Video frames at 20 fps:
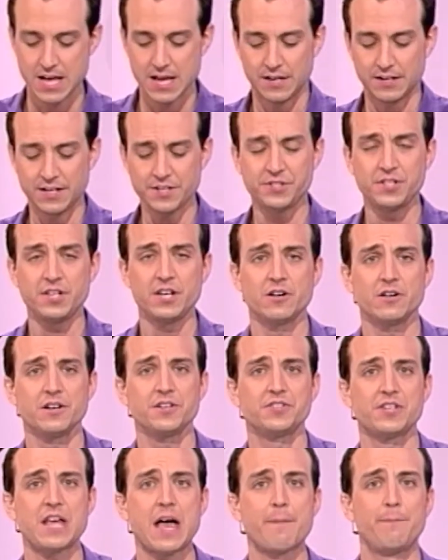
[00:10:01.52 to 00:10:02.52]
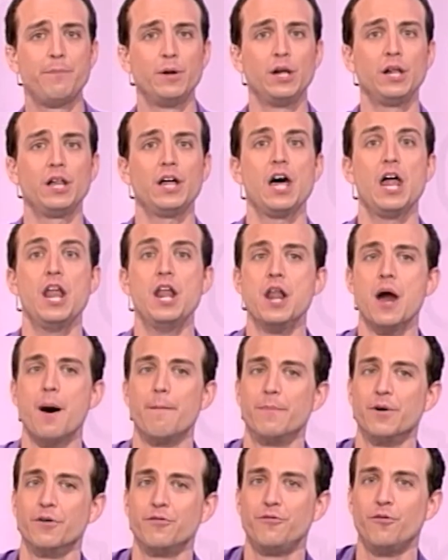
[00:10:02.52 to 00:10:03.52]
Let's hear example
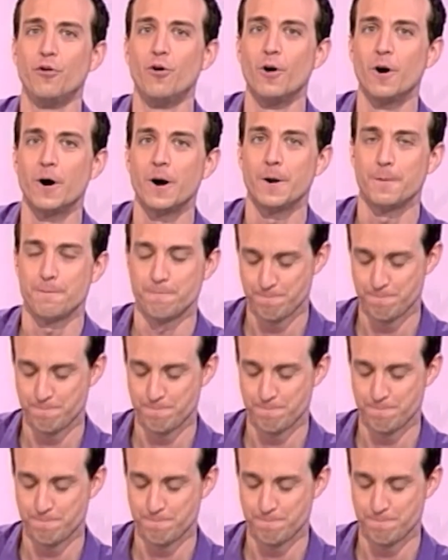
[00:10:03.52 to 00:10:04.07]
number 4.